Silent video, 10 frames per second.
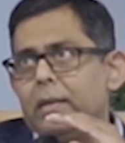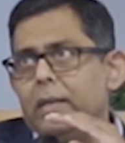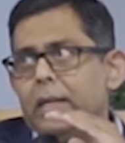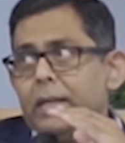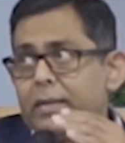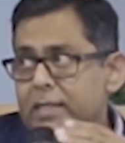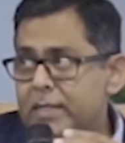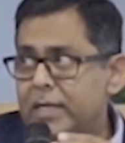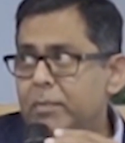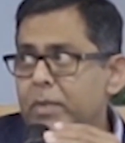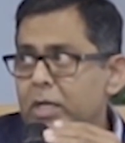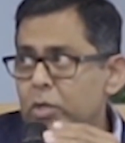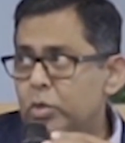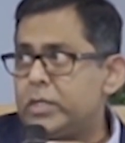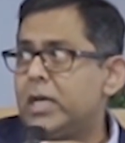interest rate being
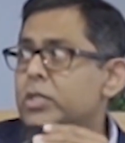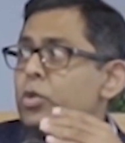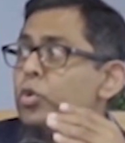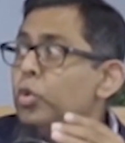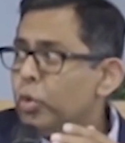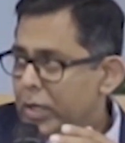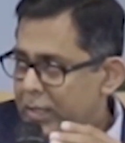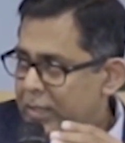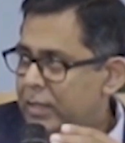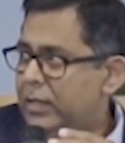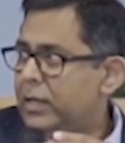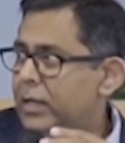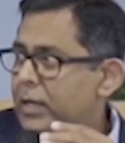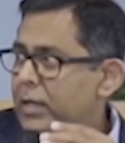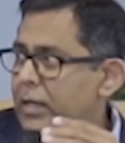used as a tool
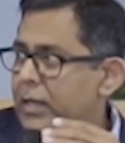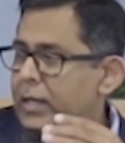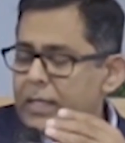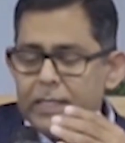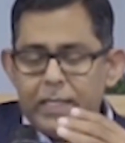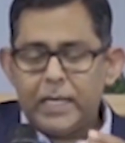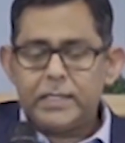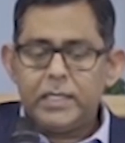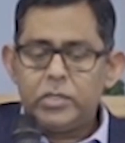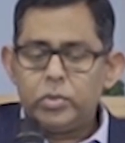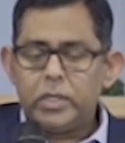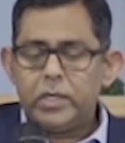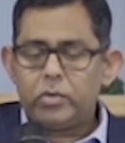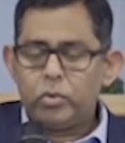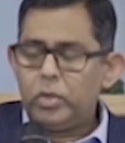in that sense to
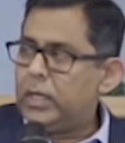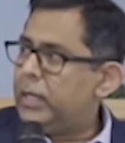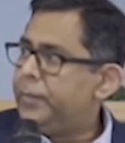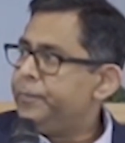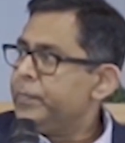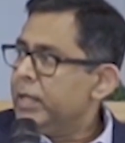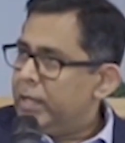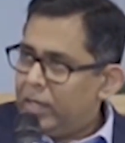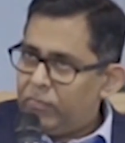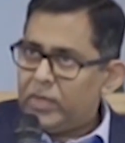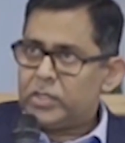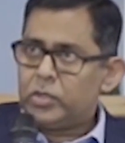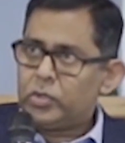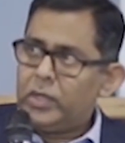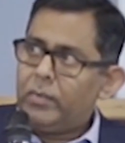control
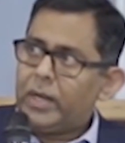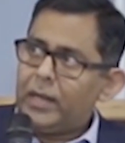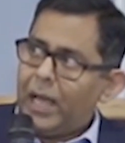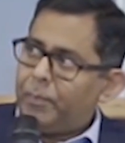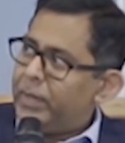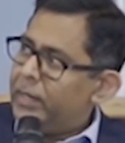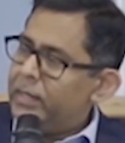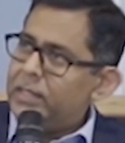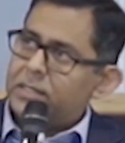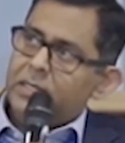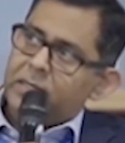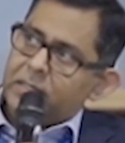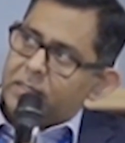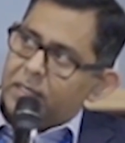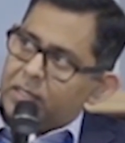inflation. So then what will happen is
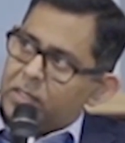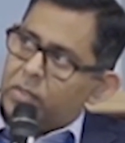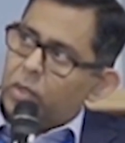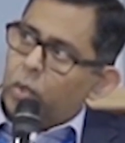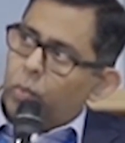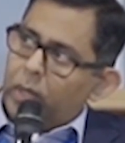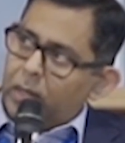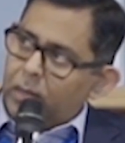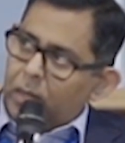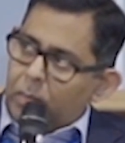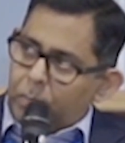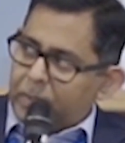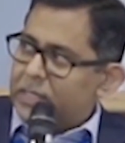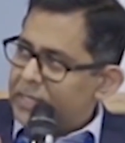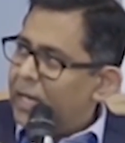interest rate will
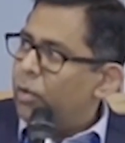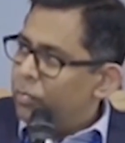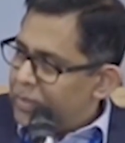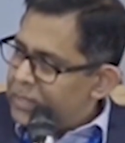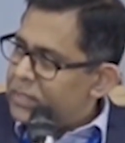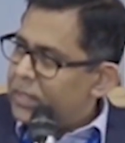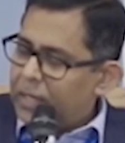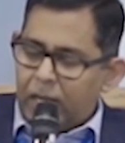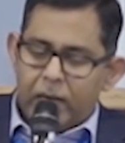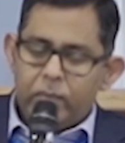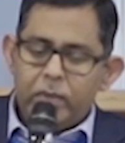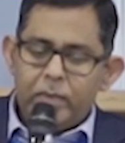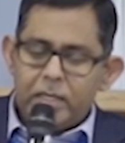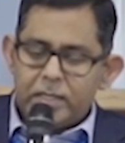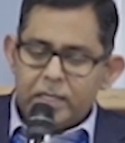pressure downwards, and we
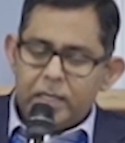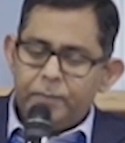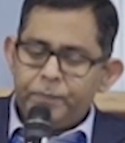will see